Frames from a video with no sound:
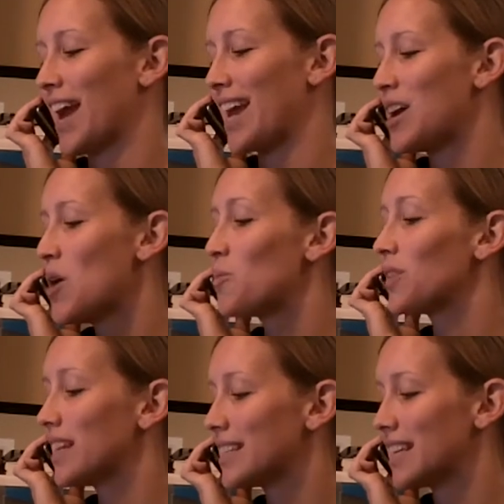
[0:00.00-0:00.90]
Okay.
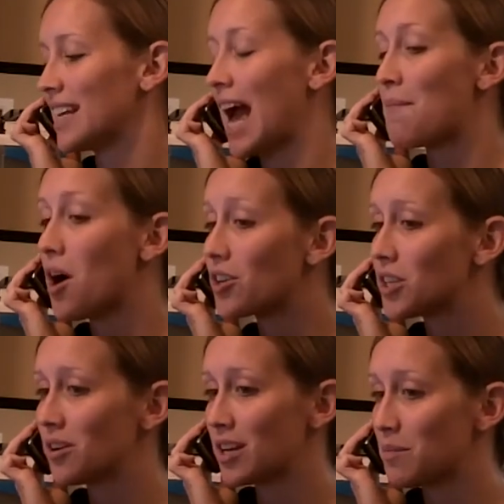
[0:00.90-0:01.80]
Well, listen, I'm
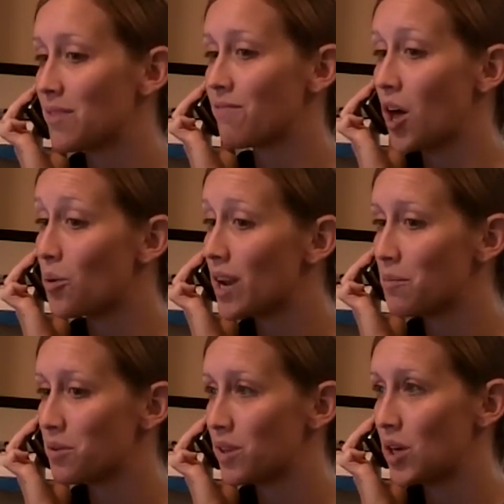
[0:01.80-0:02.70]
also going to be following
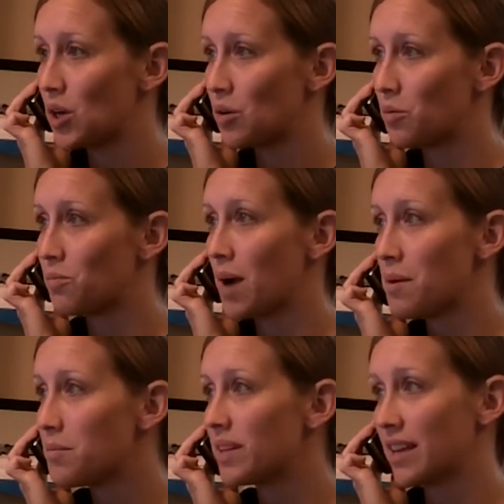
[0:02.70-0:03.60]
up with you
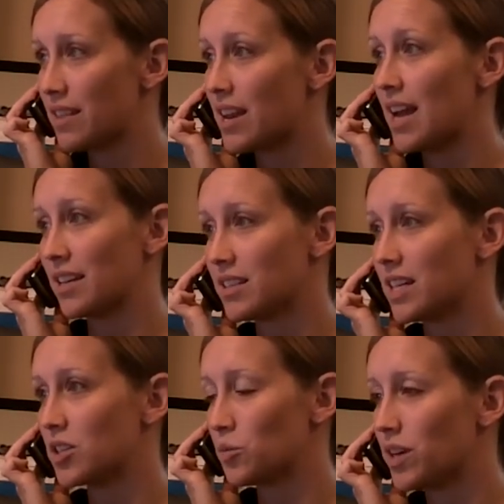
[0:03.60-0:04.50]
probably in the next
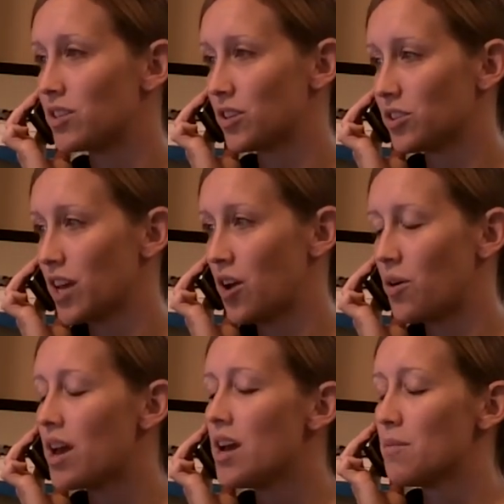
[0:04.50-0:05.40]
6 weeks or
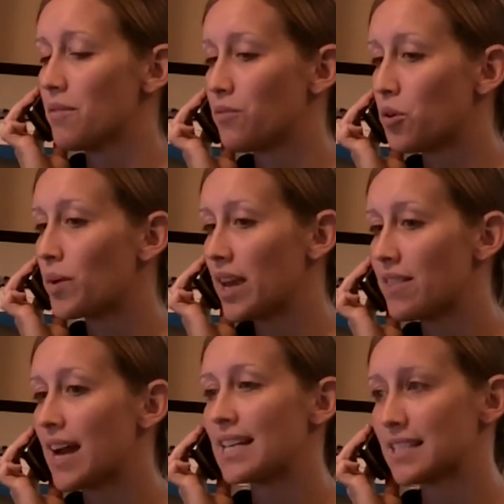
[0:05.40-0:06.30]
so before we
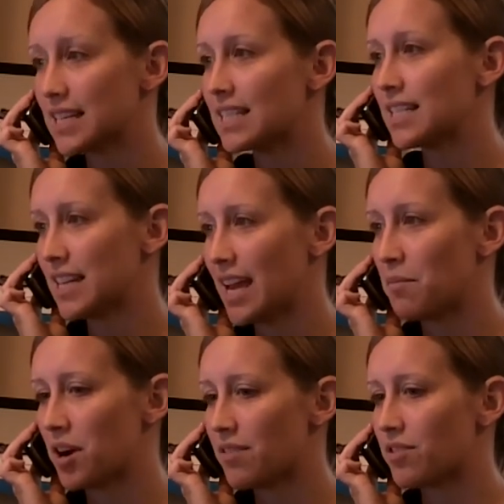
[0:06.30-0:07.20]
hit that 60-day
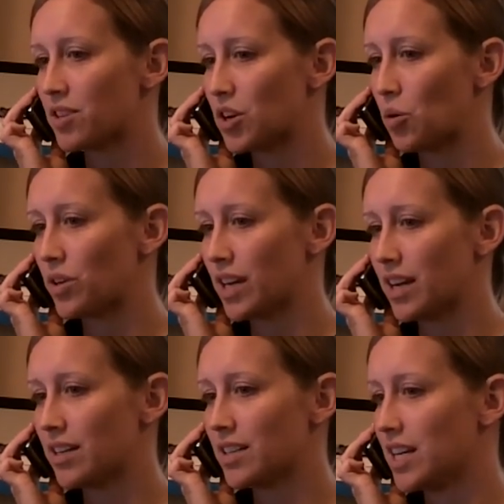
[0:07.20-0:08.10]
mark for the golden
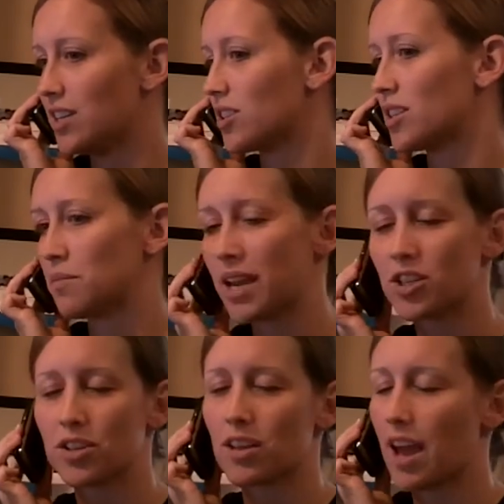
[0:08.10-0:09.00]
guarantee, just to make
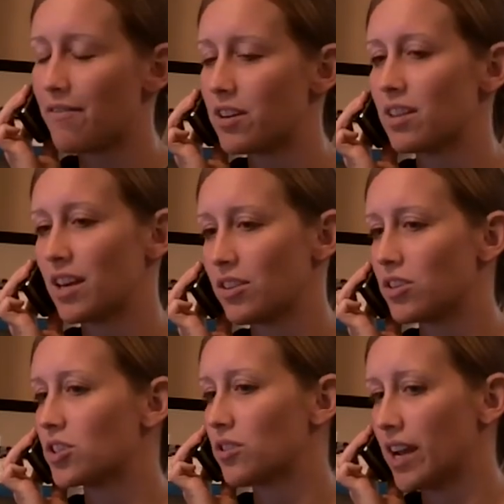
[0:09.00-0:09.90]
sure that everything
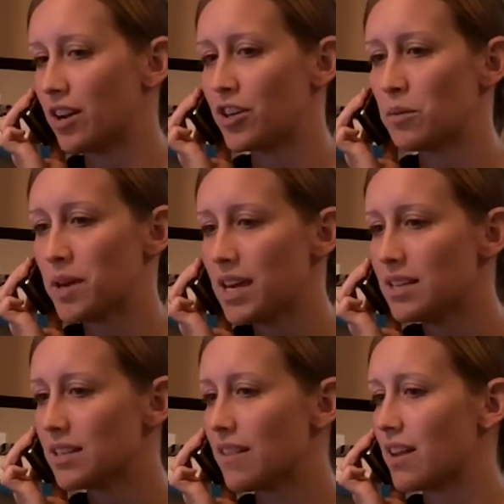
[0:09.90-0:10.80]
looks great on your
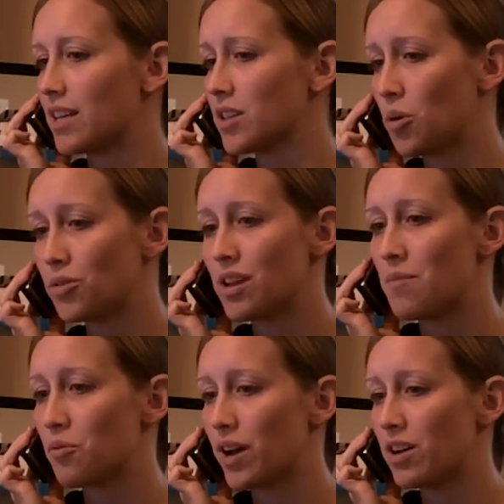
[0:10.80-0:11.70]
piece and that it's holding
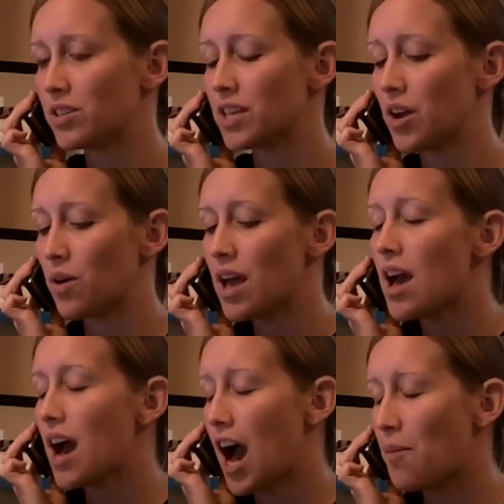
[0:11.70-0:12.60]
up well. So
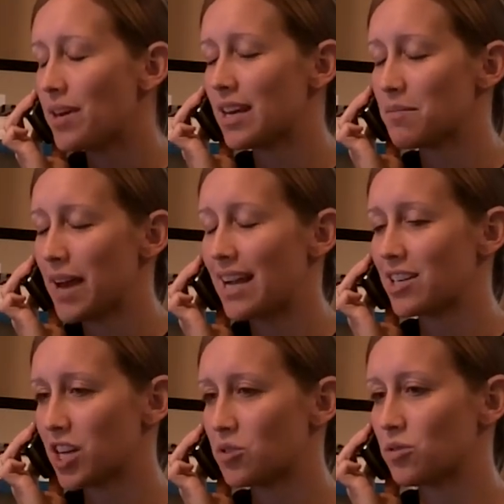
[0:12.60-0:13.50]
I'll be getting back
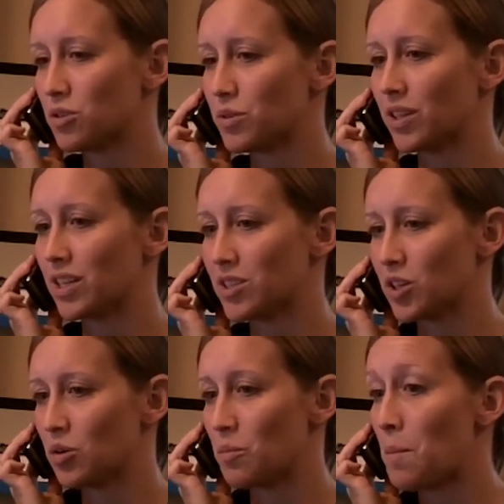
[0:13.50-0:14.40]
in touch with you really
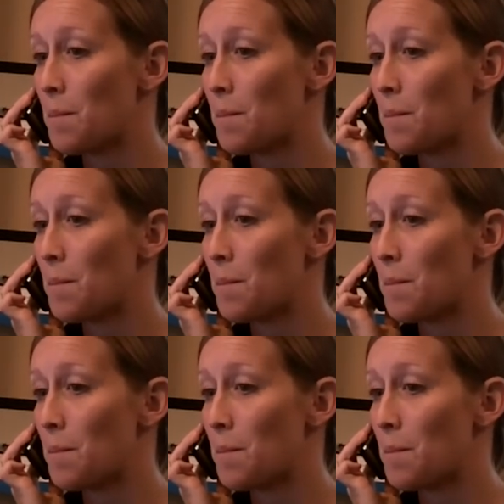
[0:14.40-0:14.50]
soon.